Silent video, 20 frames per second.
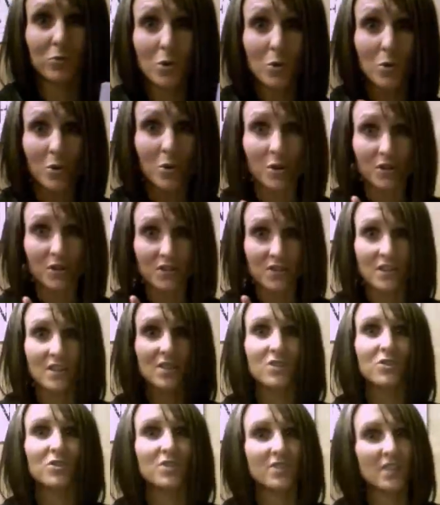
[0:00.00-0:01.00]
rules,
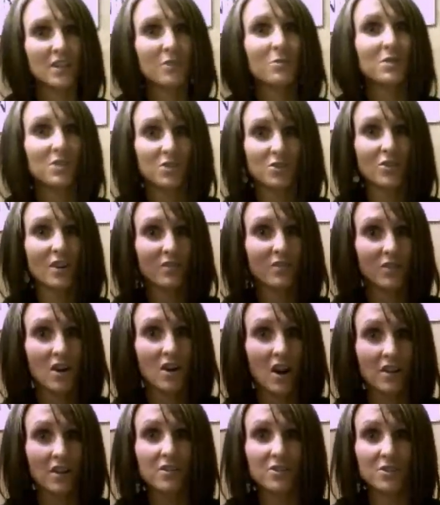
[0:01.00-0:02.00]
just like when you drive a
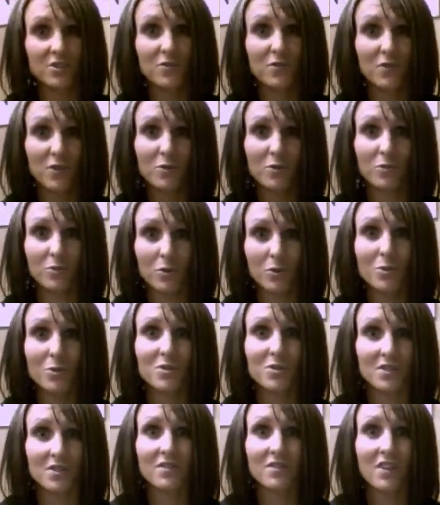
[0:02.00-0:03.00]
car, there's a few
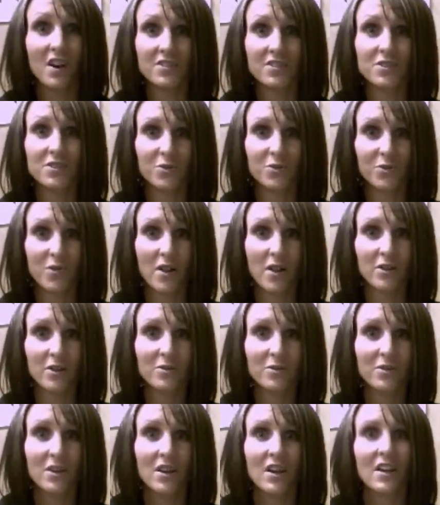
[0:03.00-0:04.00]
rules and laws to
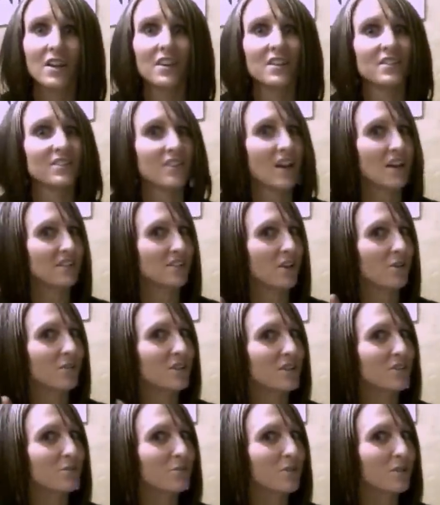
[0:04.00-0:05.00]
follow. That's how
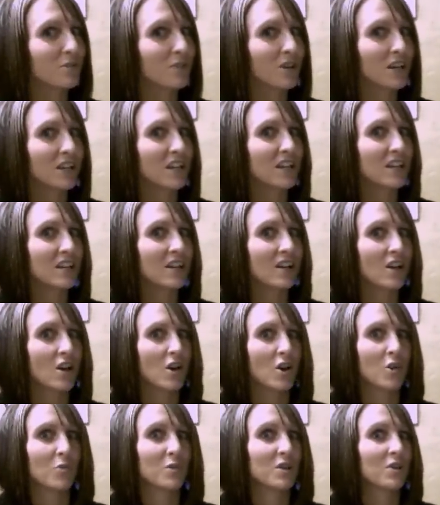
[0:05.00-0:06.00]
it is with reading.
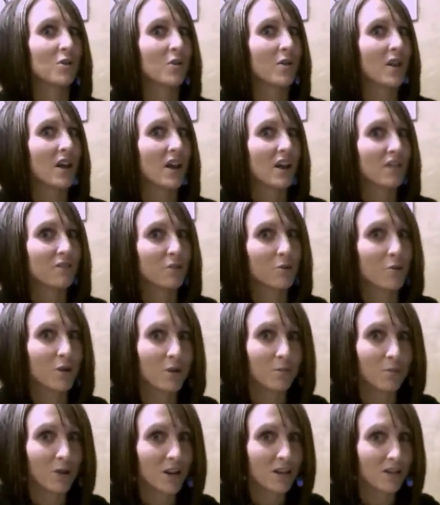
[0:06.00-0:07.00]
We don't ever
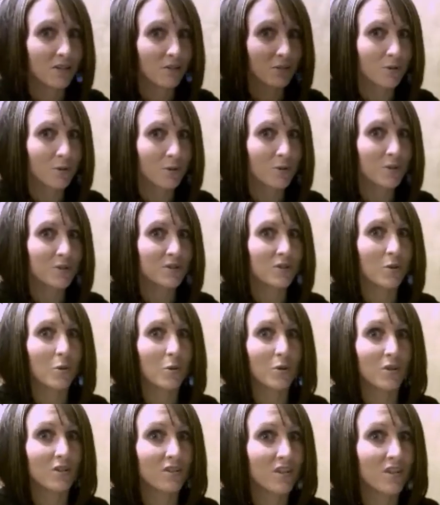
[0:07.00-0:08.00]
want to break the rules
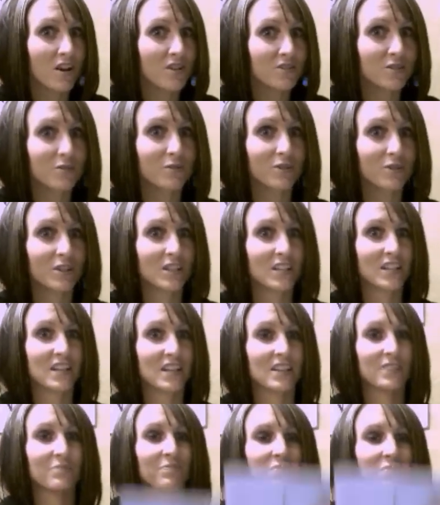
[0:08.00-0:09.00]
or the laws of reading.